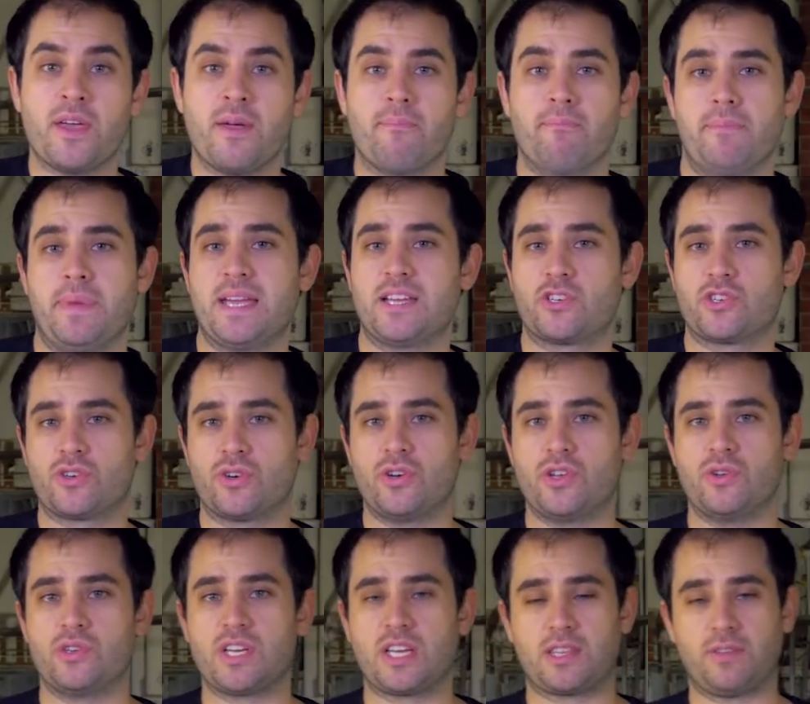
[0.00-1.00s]
Make sure
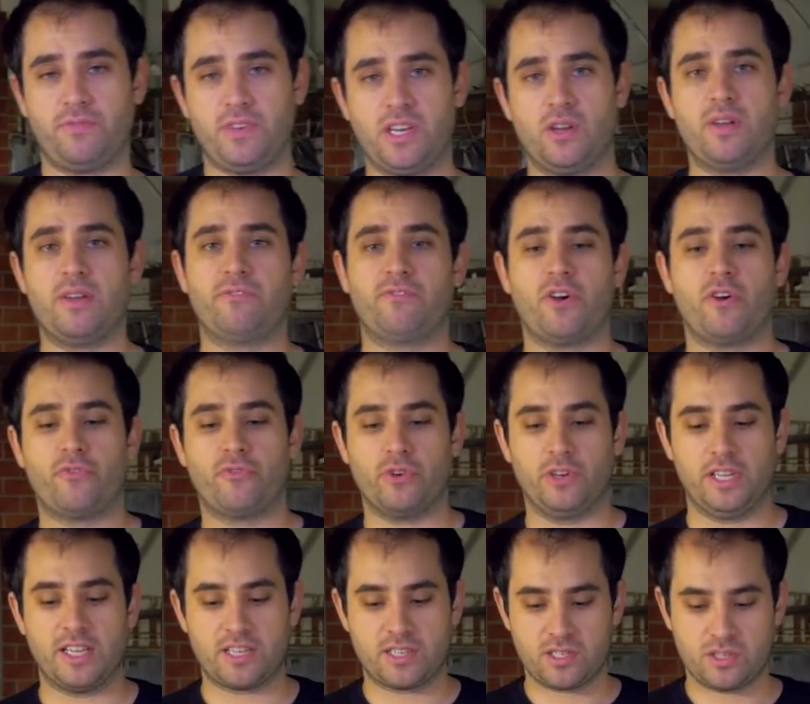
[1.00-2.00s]
you check the video info for
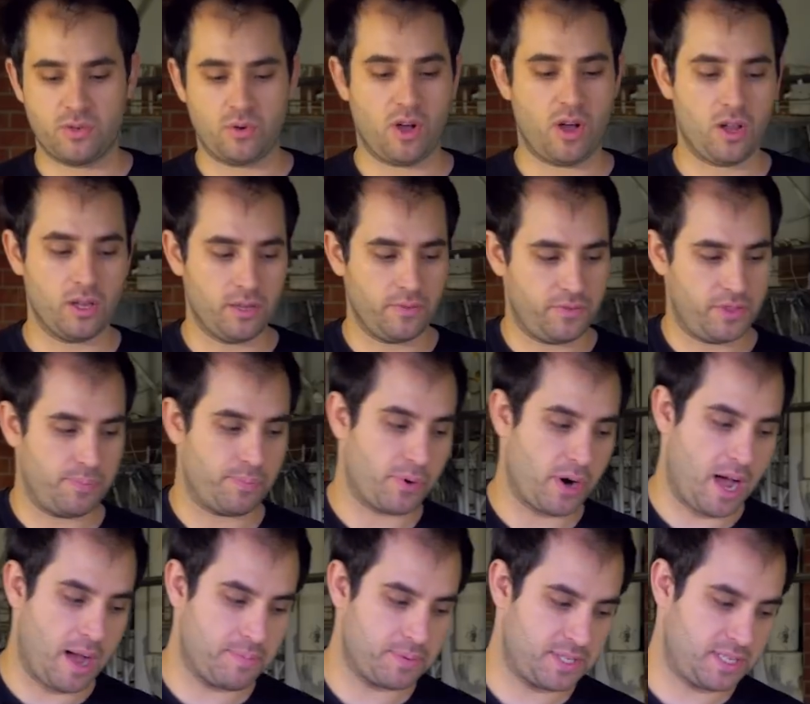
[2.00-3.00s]
links to all of the
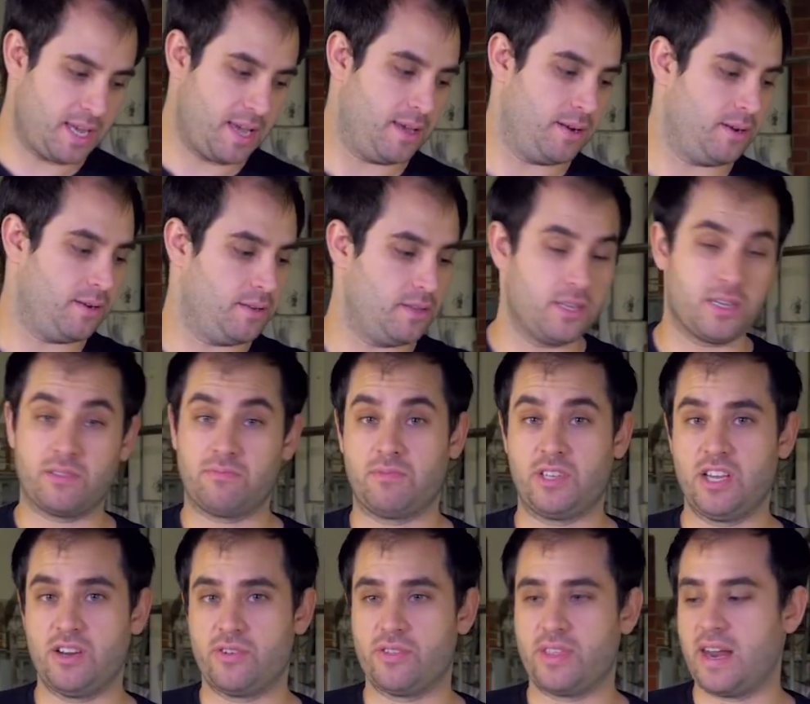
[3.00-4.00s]
props and the
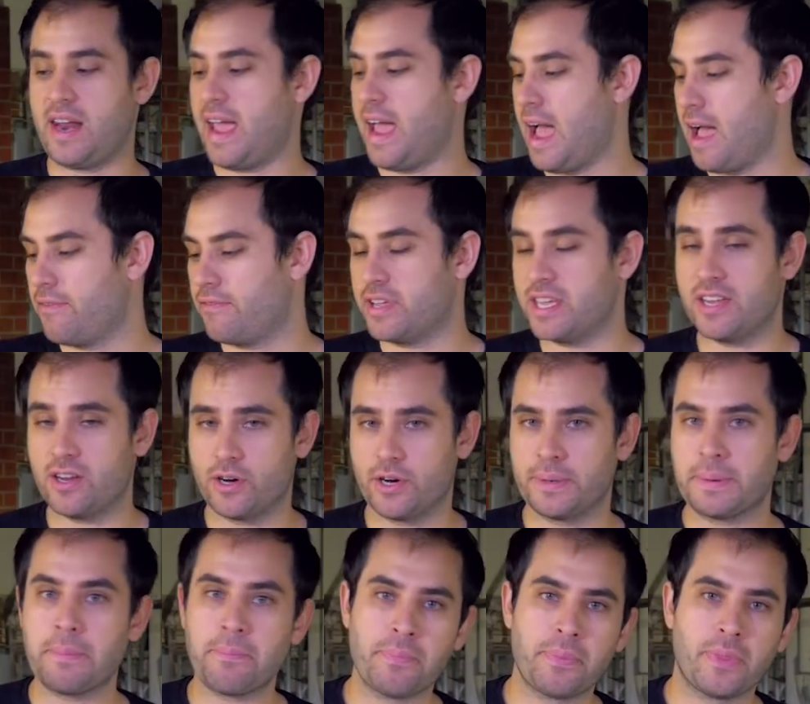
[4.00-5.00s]
gear that I have here.